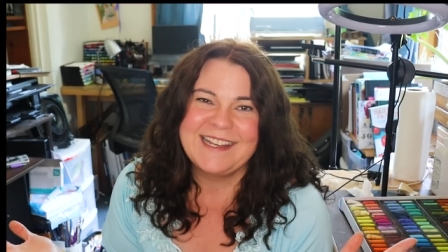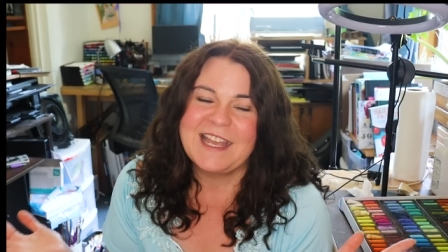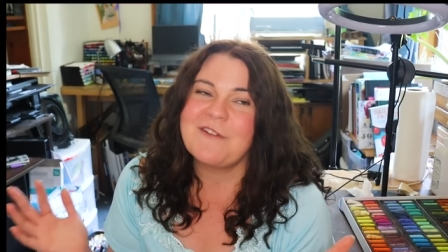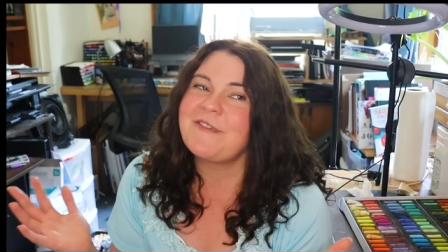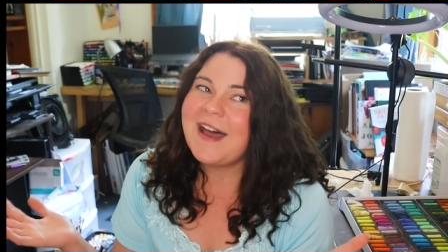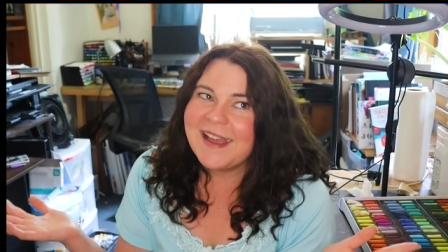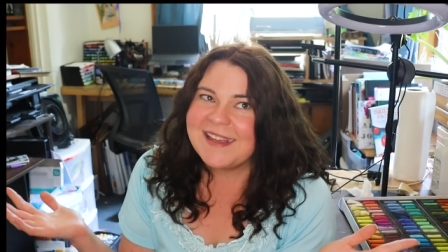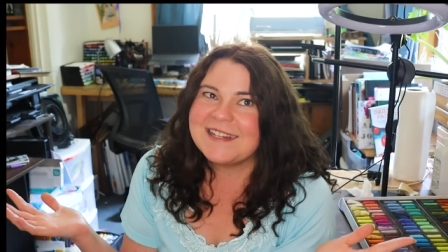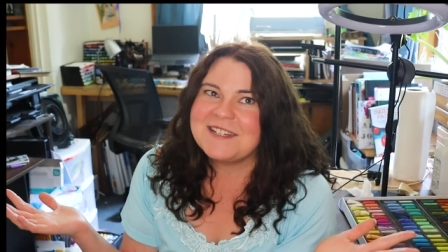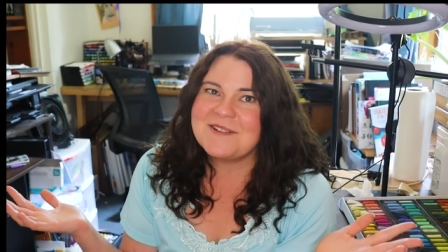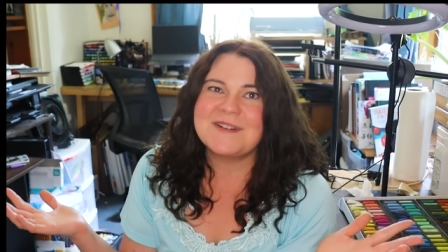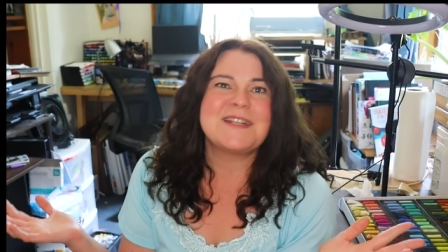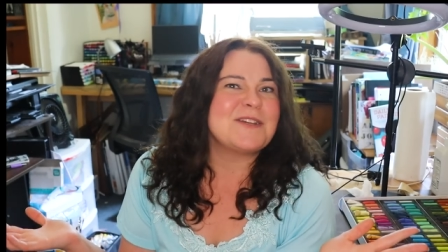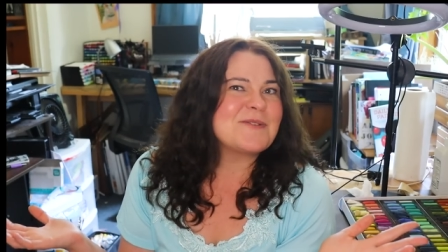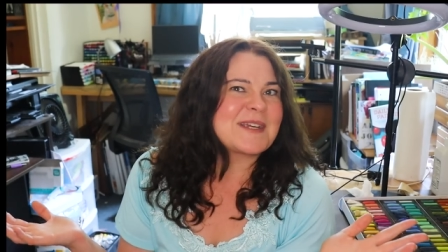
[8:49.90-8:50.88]
If I can
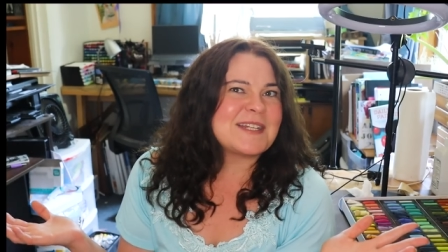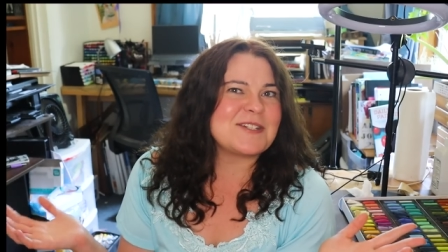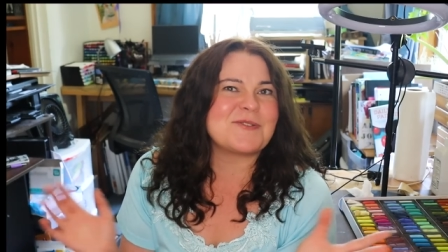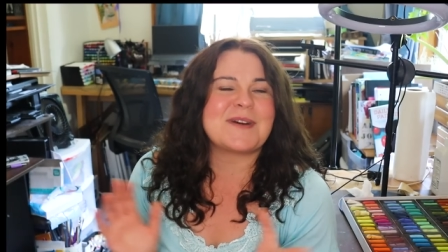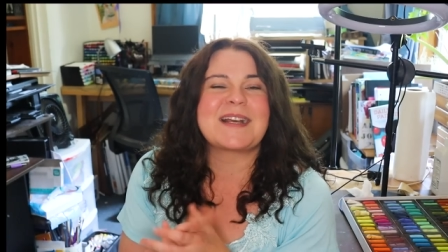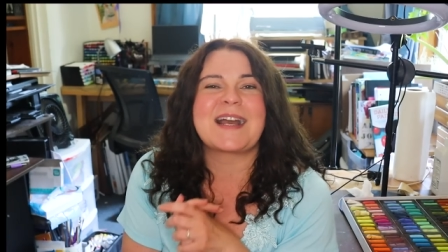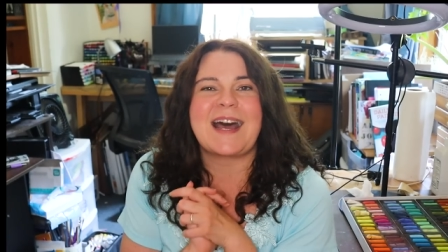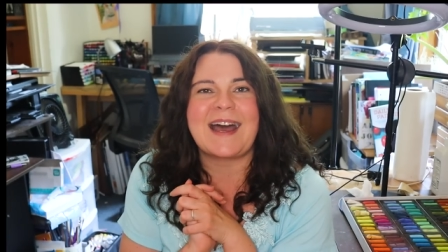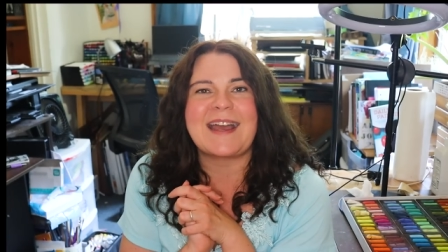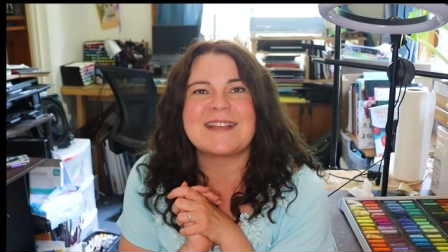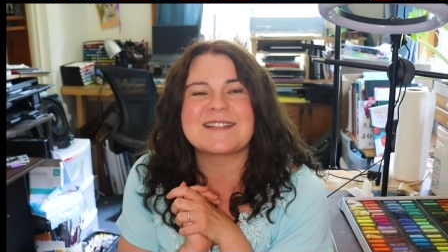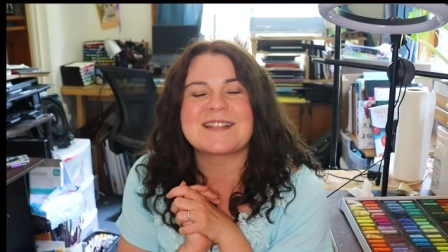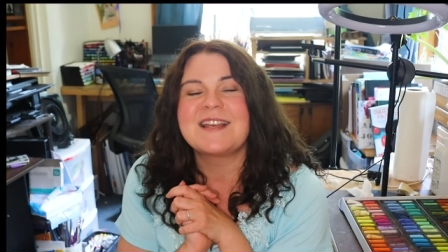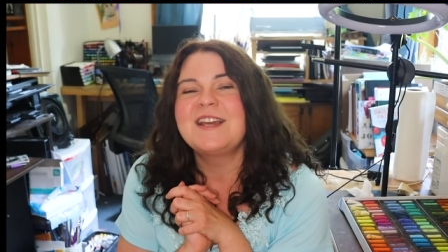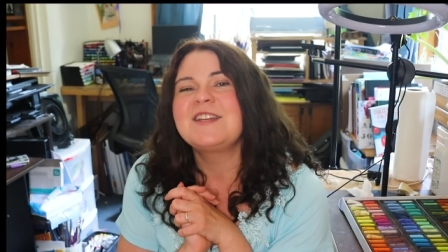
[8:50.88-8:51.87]
do it, you can do it,
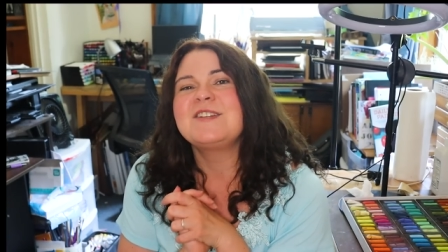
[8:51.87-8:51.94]
guys.